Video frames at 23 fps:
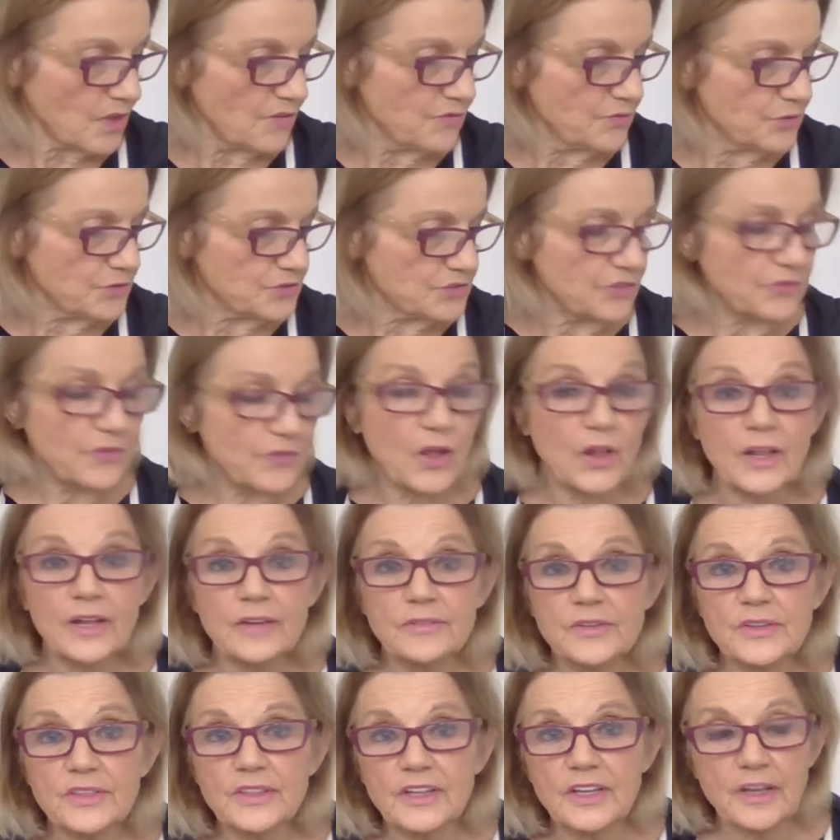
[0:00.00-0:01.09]
First of all,
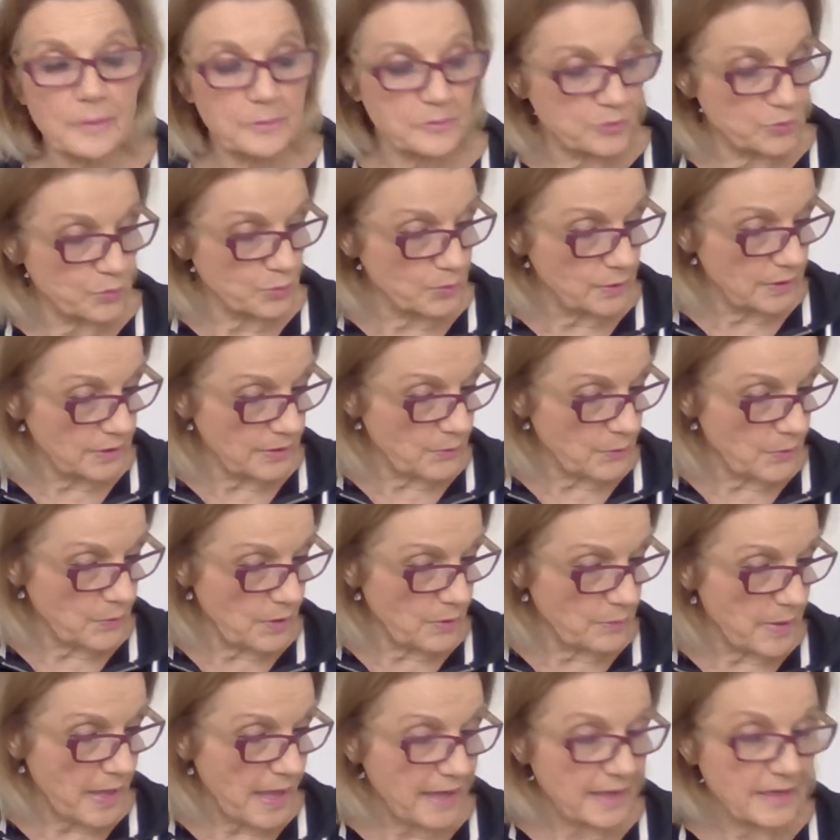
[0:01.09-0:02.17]
everything comes really well
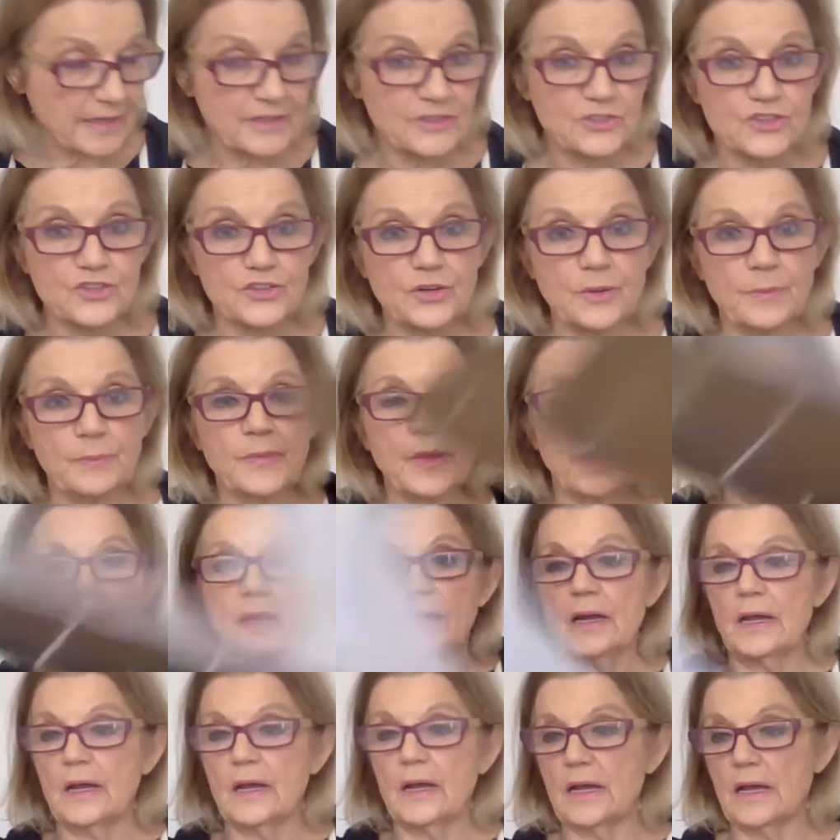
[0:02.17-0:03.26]
packaged.
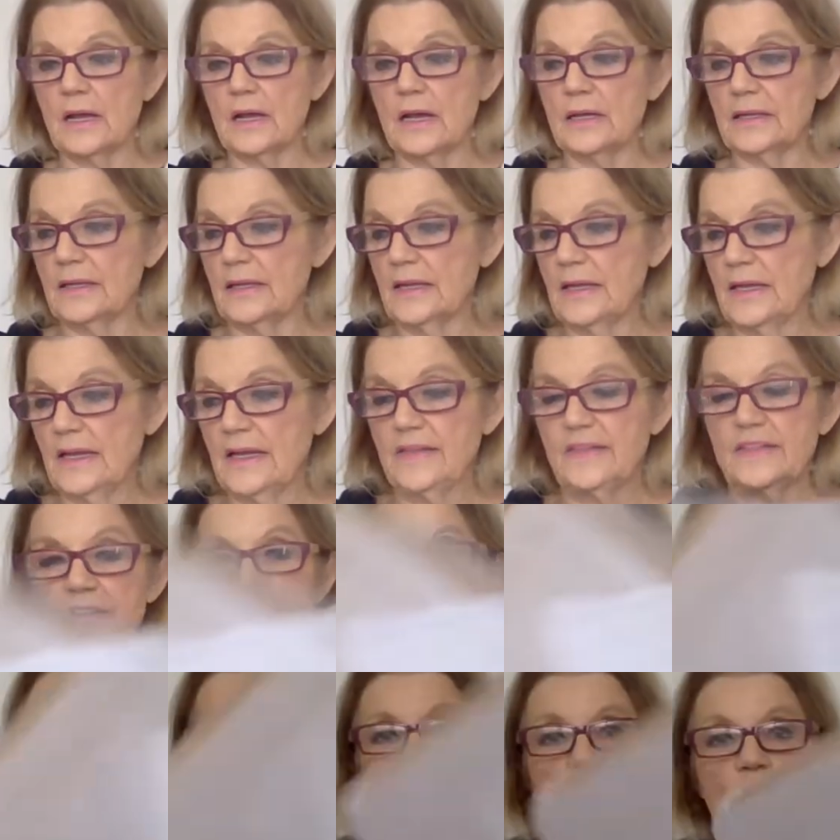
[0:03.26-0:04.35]
This
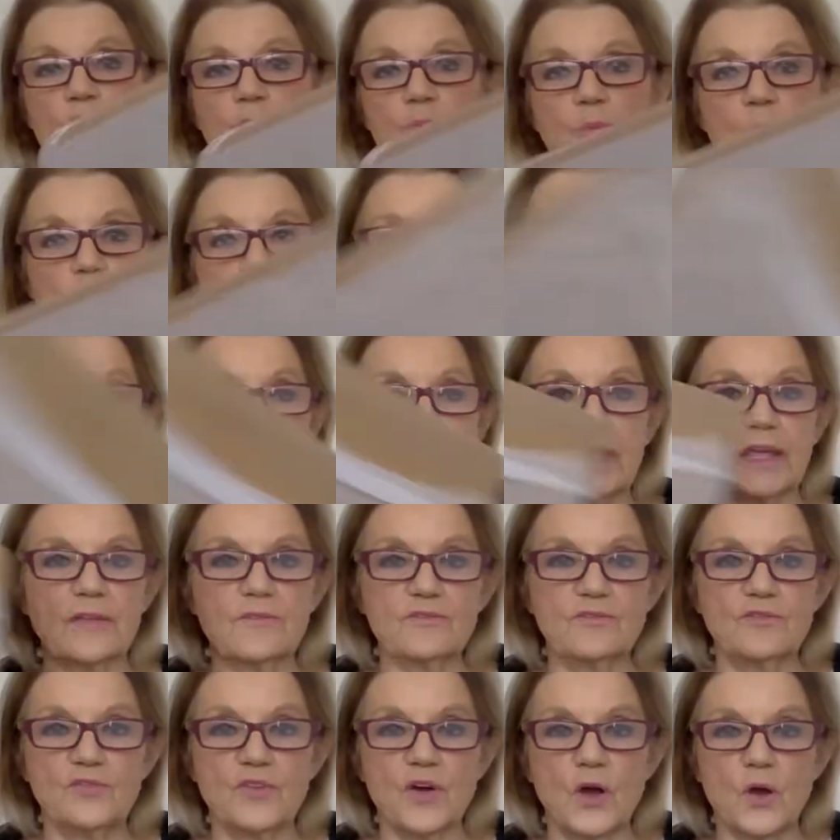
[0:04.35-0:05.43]
cardboard
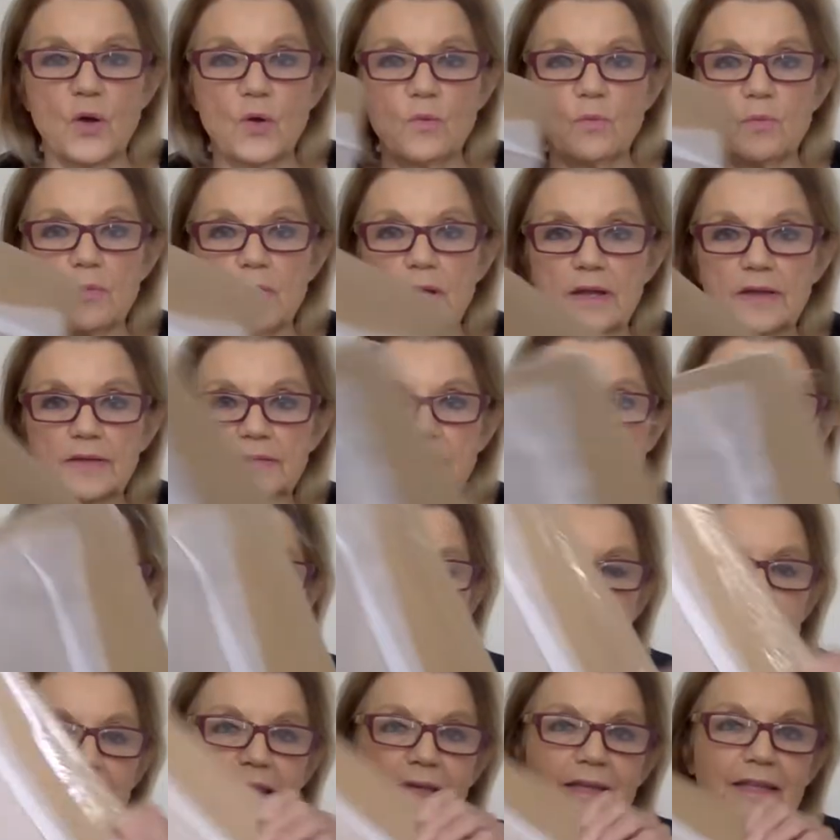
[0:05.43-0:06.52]
and foam,
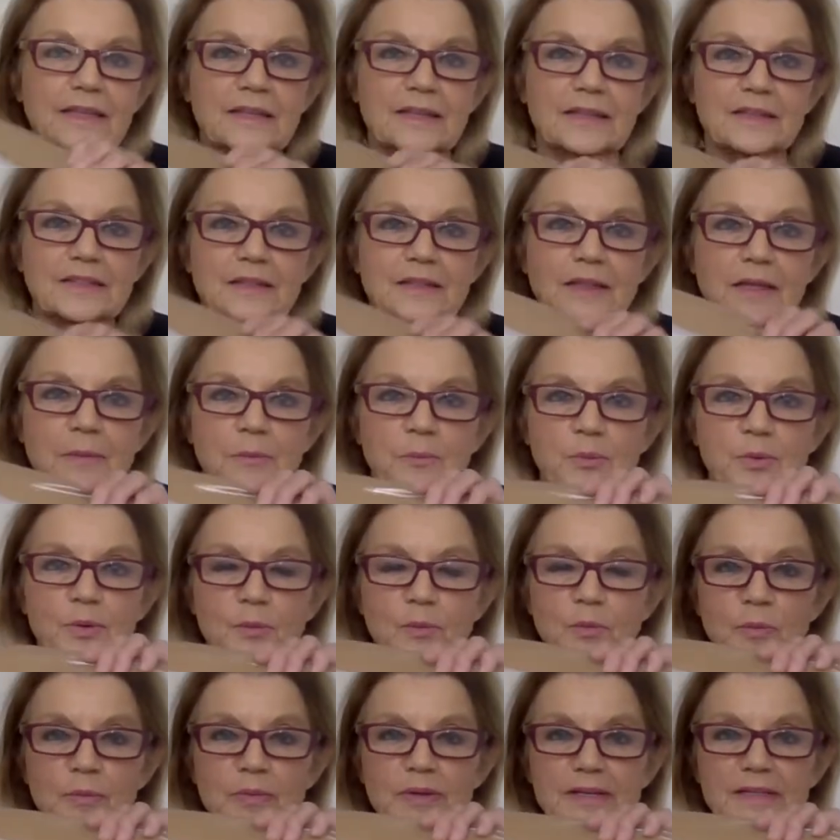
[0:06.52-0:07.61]
like the print
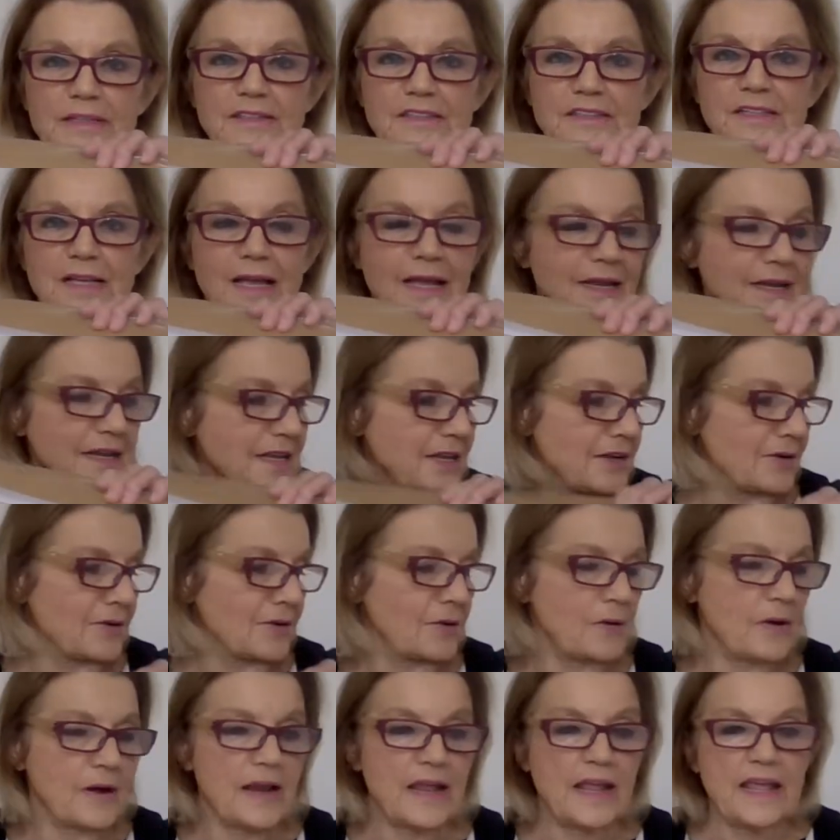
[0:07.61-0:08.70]
will be inside here,
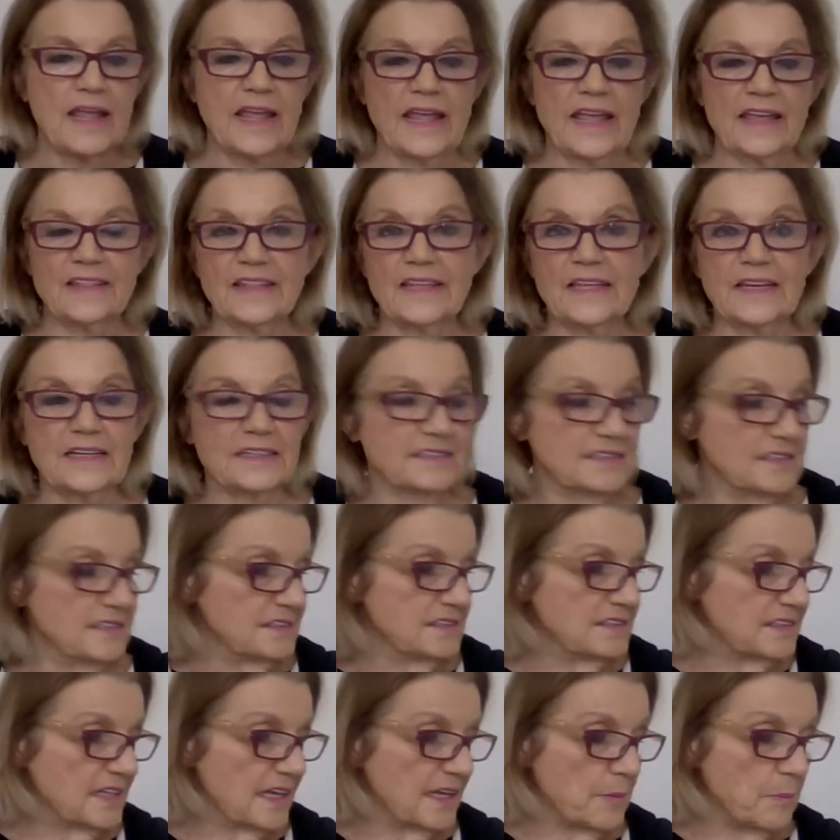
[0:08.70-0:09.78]
and then it's
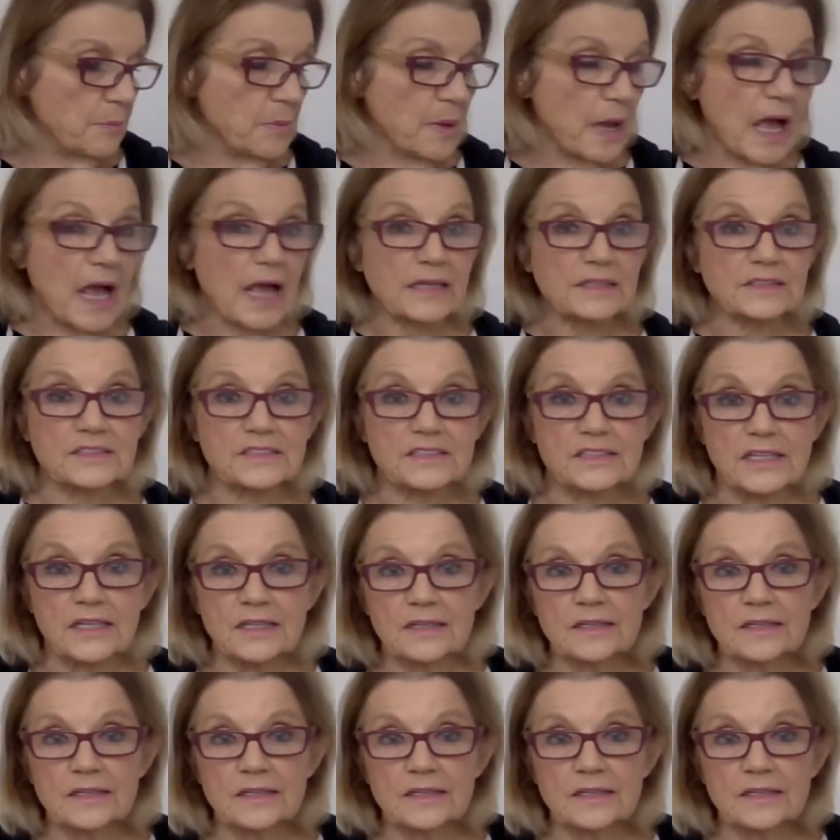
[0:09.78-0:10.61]
inside a box.